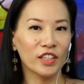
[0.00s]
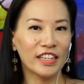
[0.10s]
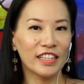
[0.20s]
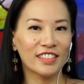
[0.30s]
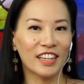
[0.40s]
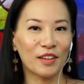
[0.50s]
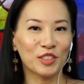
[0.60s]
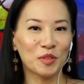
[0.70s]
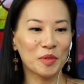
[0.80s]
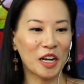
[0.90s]
need to have
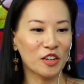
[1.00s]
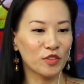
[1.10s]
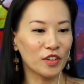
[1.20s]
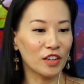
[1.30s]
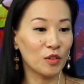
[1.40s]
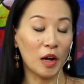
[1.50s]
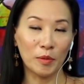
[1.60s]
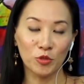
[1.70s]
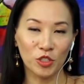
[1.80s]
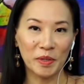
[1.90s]
some kind of,
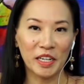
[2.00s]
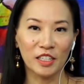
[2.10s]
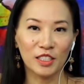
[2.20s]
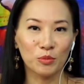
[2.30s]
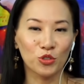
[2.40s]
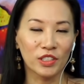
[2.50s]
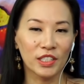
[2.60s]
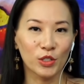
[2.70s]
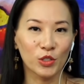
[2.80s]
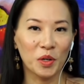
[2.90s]
I'm just making assumptions
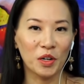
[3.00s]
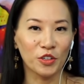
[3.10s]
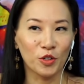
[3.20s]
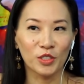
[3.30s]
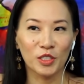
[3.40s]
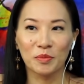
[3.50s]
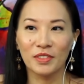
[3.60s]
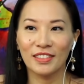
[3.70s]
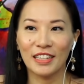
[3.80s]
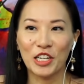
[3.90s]
here as well, some
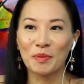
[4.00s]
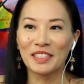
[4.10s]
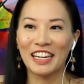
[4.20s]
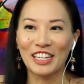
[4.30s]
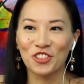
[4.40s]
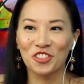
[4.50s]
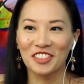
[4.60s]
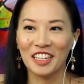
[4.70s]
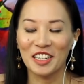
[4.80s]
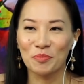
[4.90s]
documentations
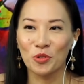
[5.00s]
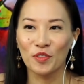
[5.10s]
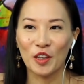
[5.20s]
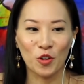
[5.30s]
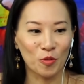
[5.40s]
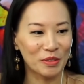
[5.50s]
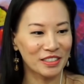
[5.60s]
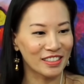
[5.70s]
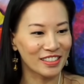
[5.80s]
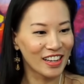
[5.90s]
that can prove that you're a
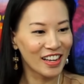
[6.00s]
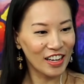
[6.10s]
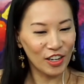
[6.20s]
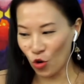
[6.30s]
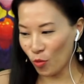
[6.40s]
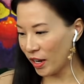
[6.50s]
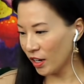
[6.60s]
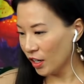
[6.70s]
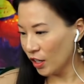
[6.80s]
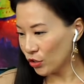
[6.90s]
business nomad.
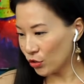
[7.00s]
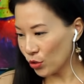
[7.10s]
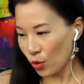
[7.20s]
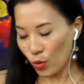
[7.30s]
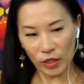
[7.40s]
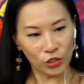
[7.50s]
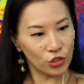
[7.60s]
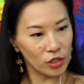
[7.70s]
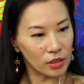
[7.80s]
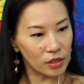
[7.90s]
So questions,